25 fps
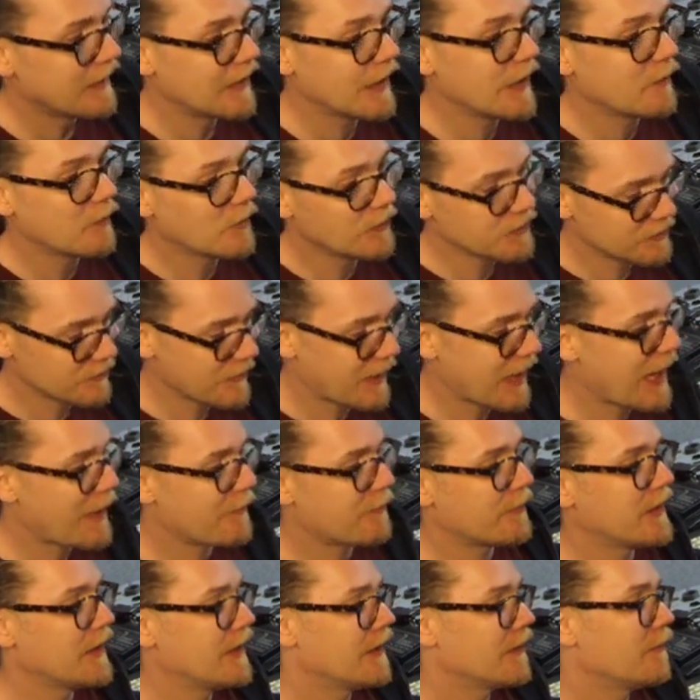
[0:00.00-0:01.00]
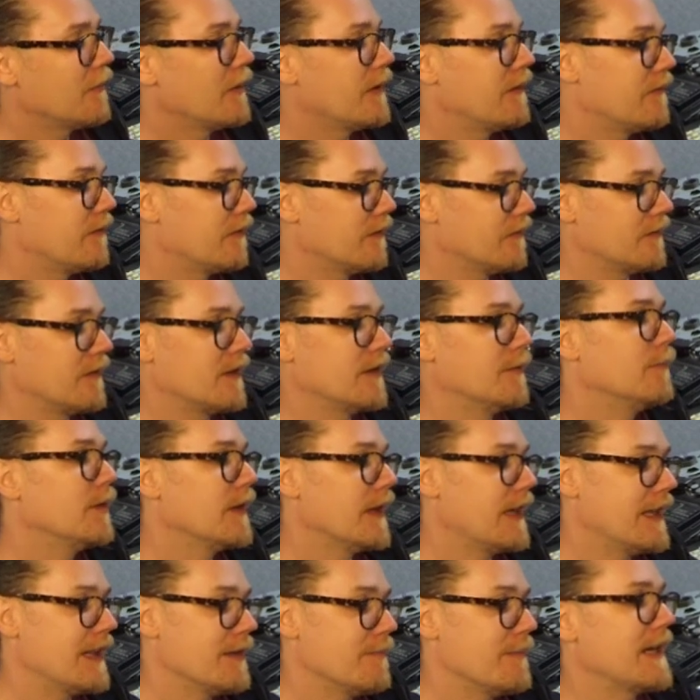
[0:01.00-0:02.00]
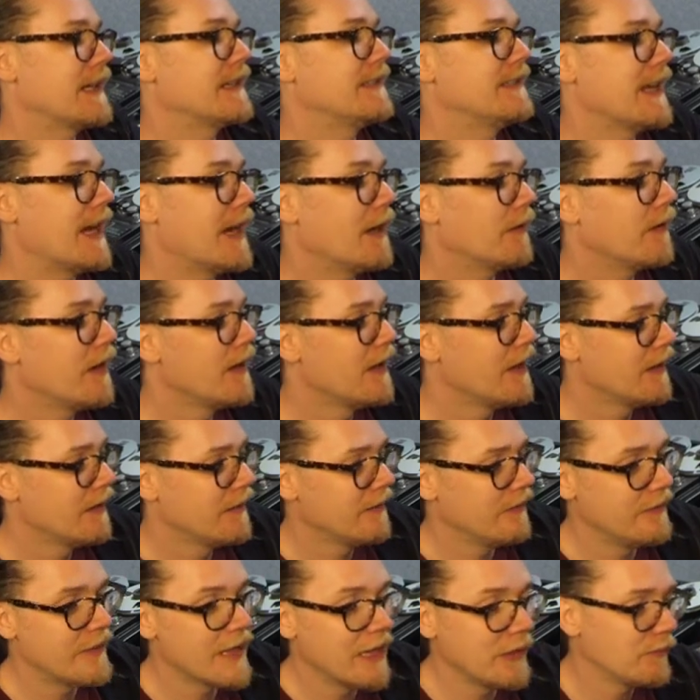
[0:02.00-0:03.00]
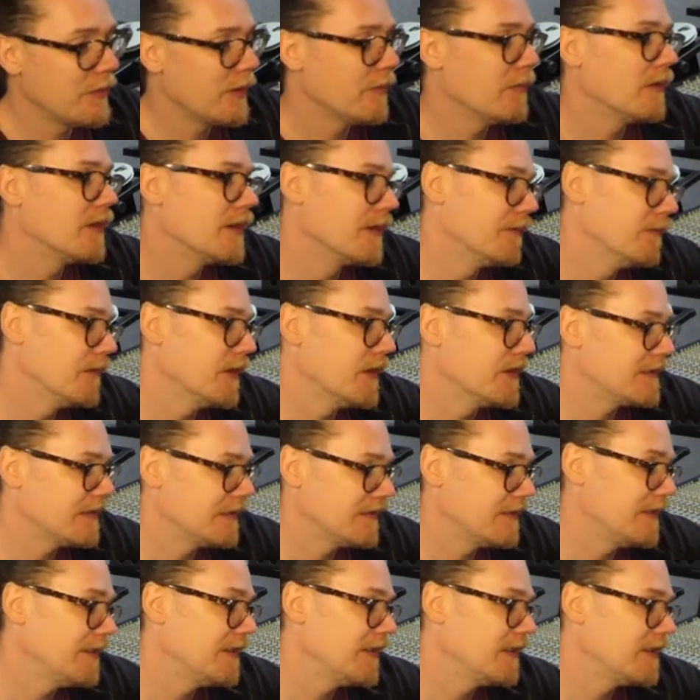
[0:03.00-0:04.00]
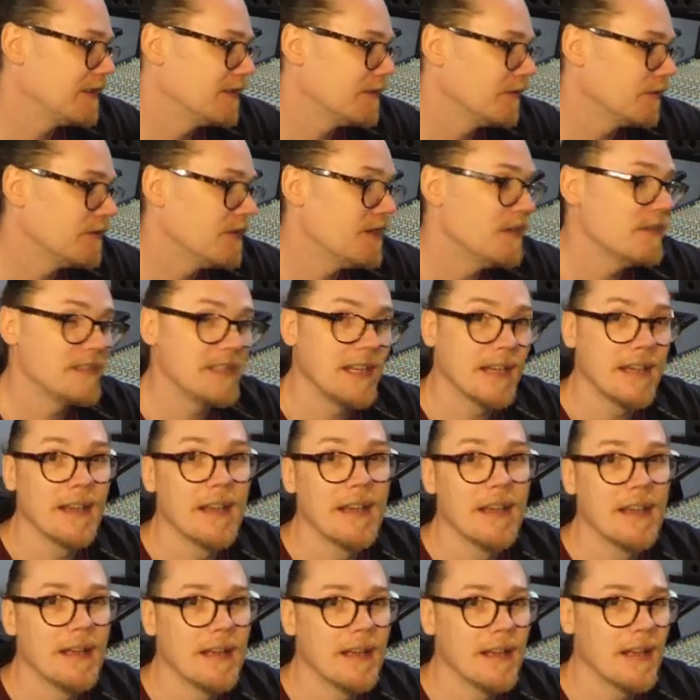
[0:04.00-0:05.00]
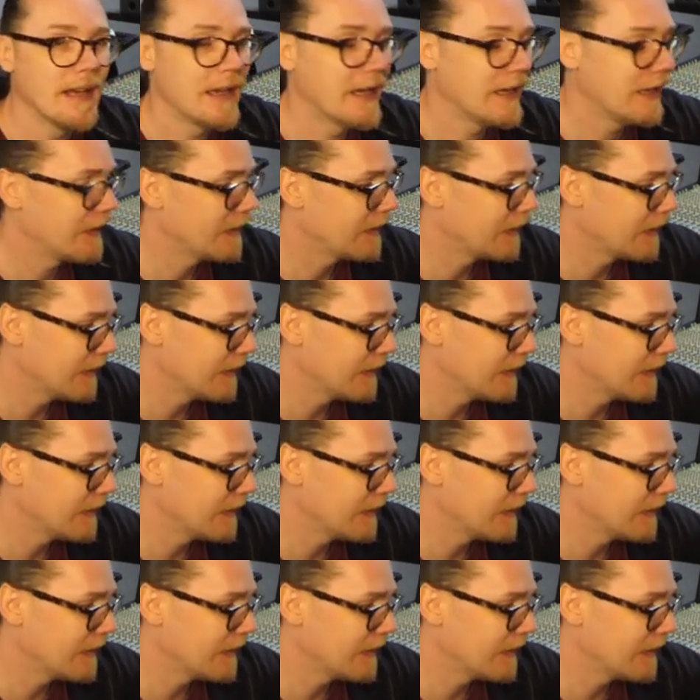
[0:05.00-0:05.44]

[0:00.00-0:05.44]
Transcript: then once we're happy and we've completed the mix down, then we will convert it to digital using a